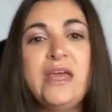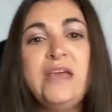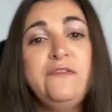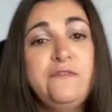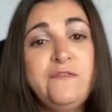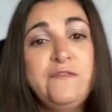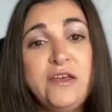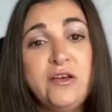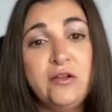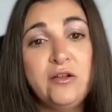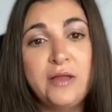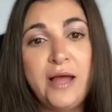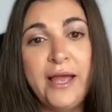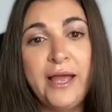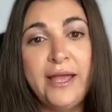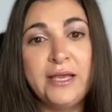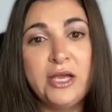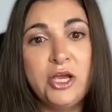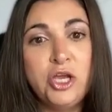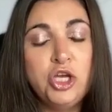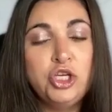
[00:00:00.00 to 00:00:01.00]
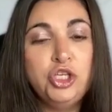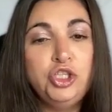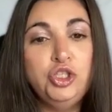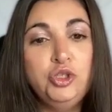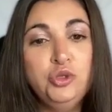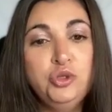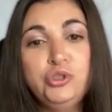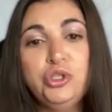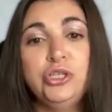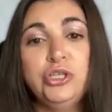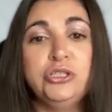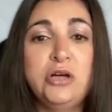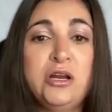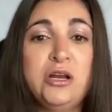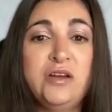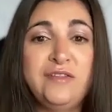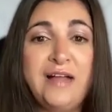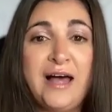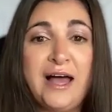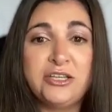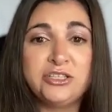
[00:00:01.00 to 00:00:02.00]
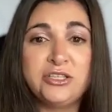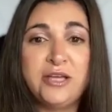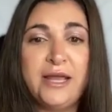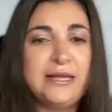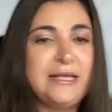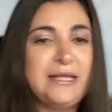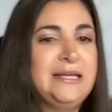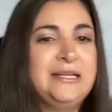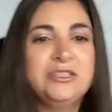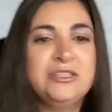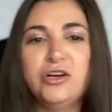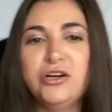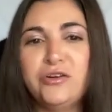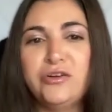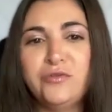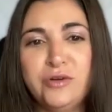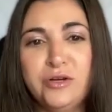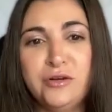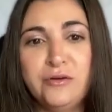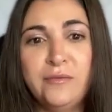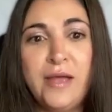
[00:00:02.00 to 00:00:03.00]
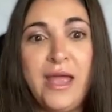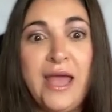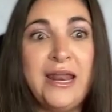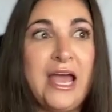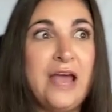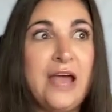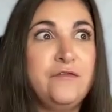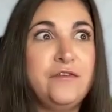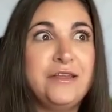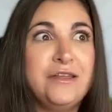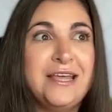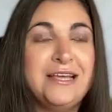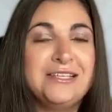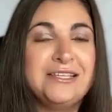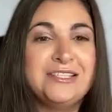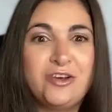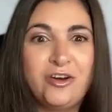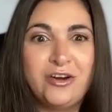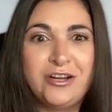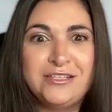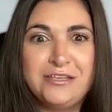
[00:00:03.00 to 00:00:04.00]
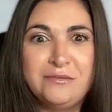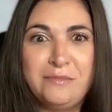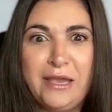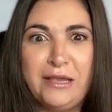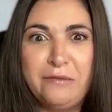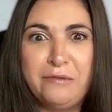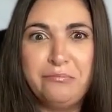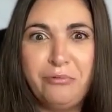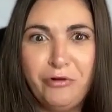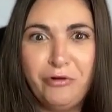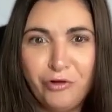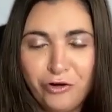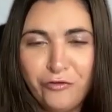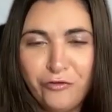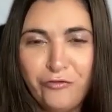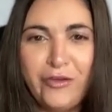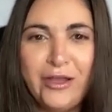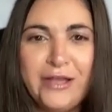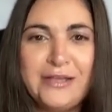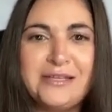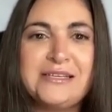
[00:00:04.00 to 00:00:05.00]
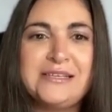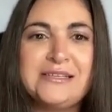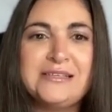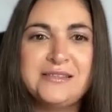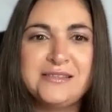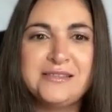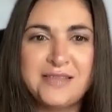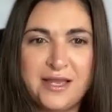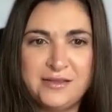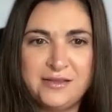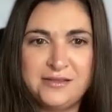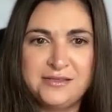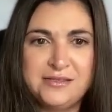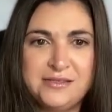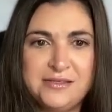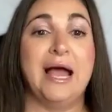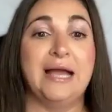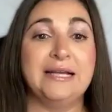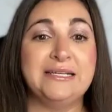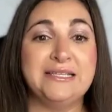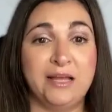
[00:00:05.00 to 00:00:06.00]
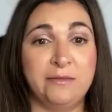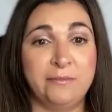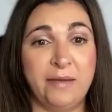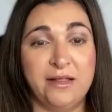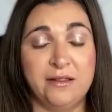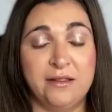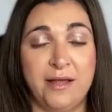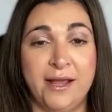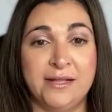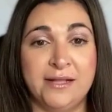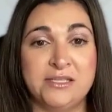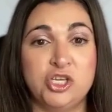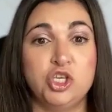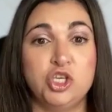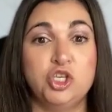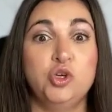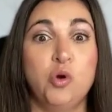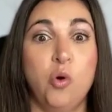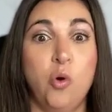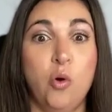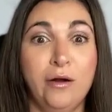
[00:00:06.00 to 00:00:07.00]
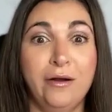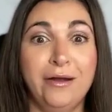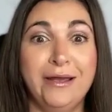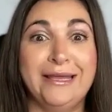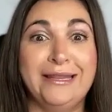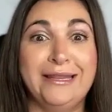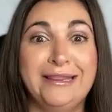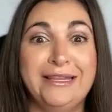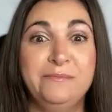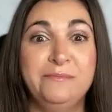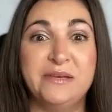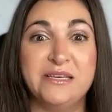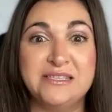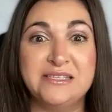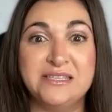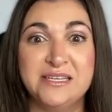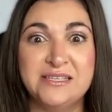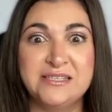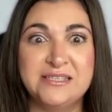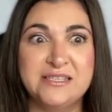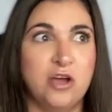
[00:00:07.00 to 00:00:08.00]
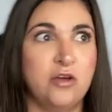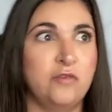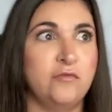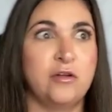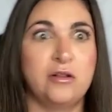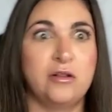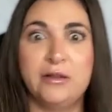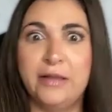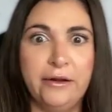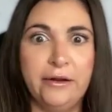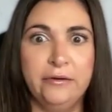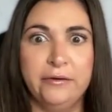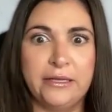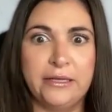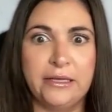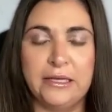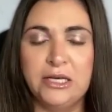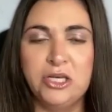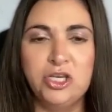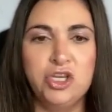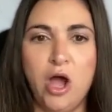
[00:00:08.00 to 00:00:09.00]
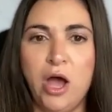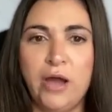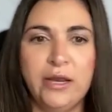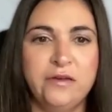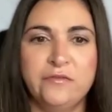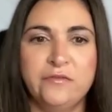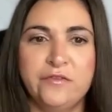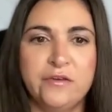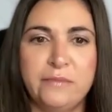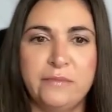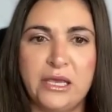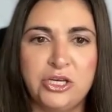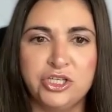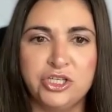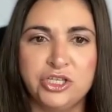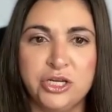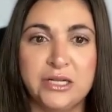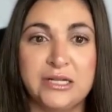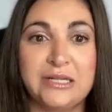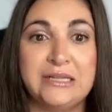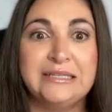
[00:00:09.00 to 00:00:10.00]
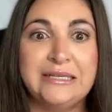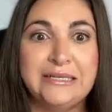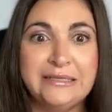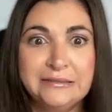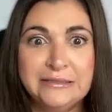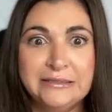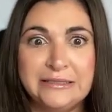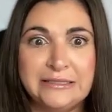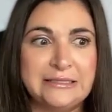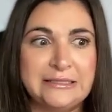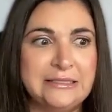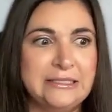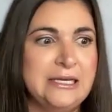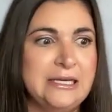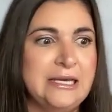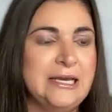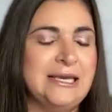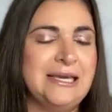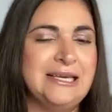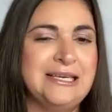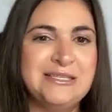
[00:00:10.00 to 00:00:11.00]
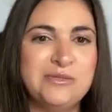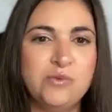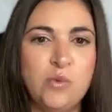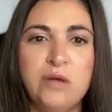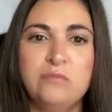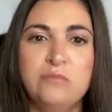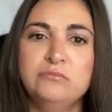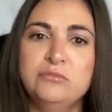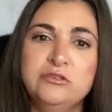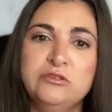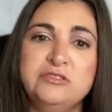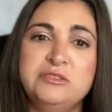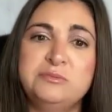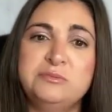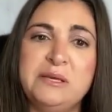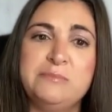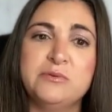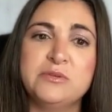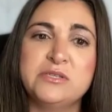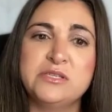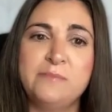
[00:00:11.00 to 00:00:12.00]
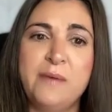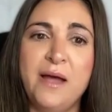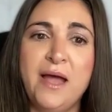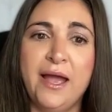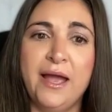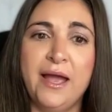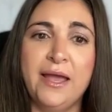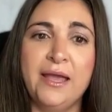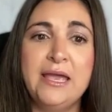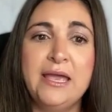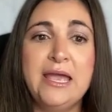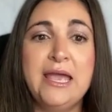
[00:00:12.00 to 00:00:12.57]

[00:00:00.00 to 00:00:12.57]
they feel like you turned on a flashlight in a dark room and everything started to make perfect sense. I tell my clients, you're in the business of clarity, not information. Clarity is what moves people to buy.